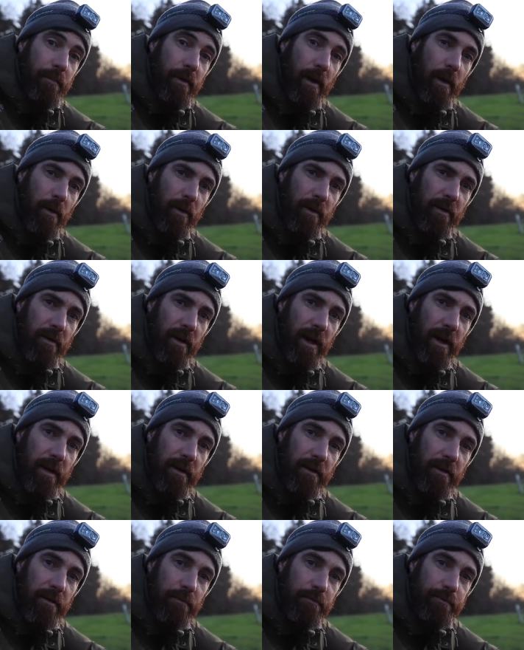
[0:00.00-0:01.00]
I always
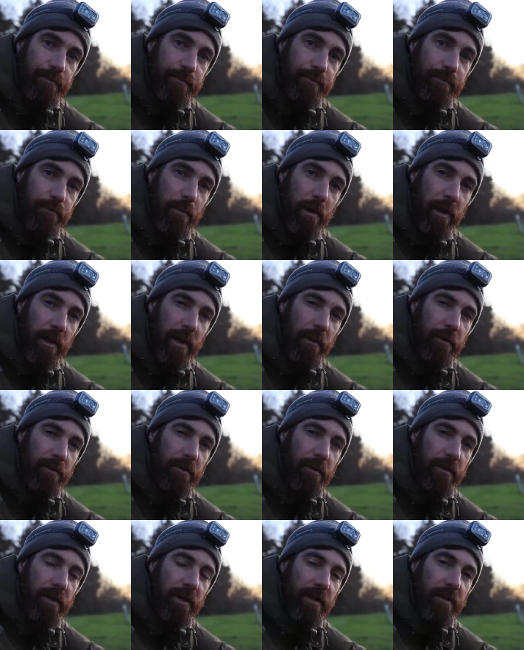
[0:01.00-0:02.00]
liked them, but there was
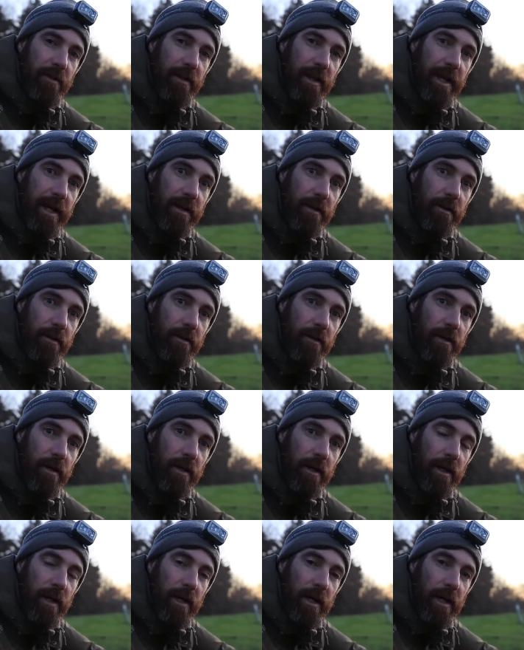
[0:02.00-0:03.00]
just this niggle
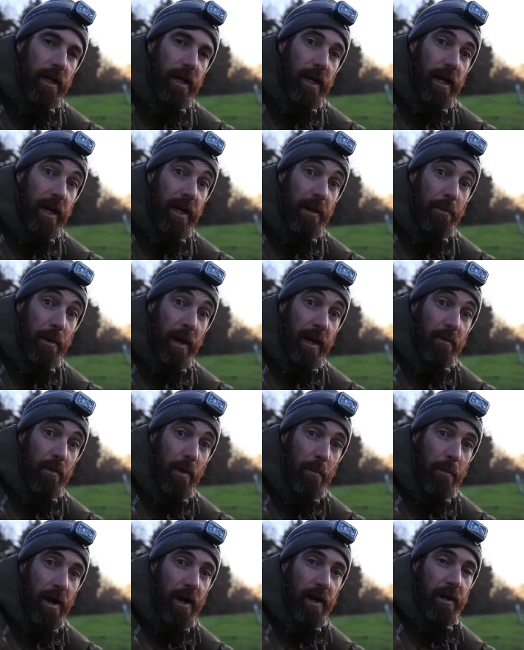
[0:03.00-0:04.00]
in the back of my
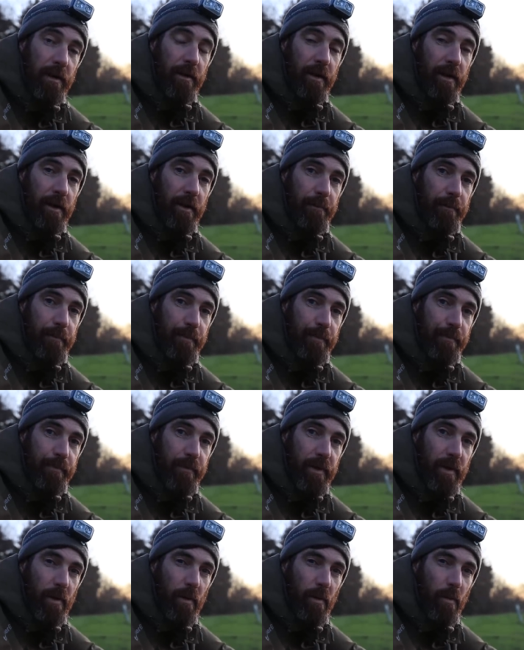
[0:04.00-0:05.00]
mind that
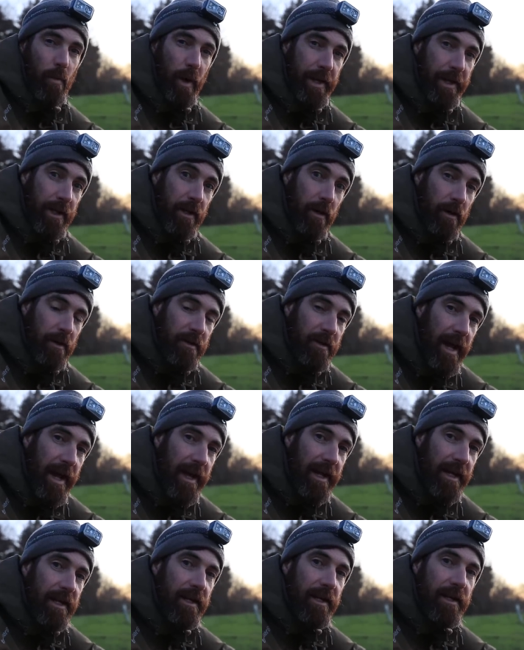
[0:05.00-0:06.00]
when you got a
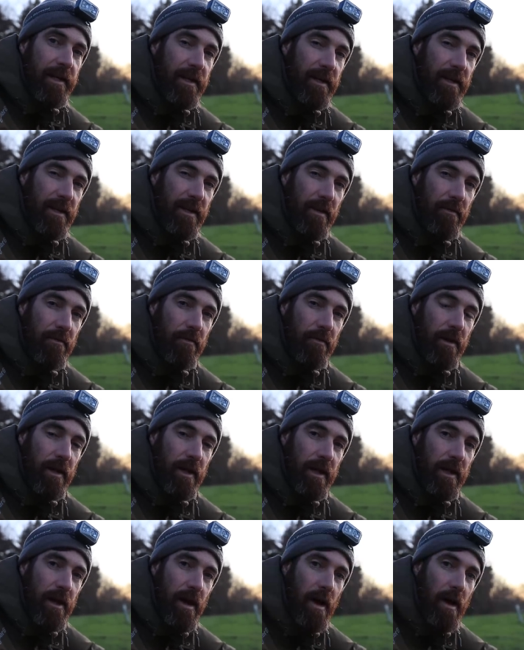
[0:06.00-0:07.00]
take, you didn't
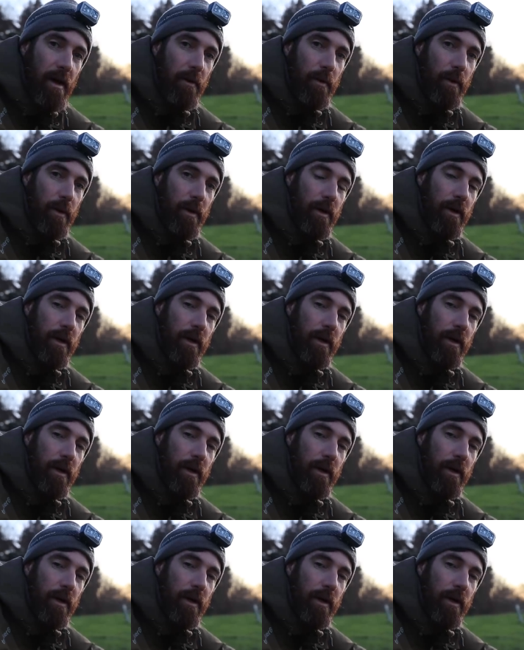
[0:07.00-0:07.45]
really know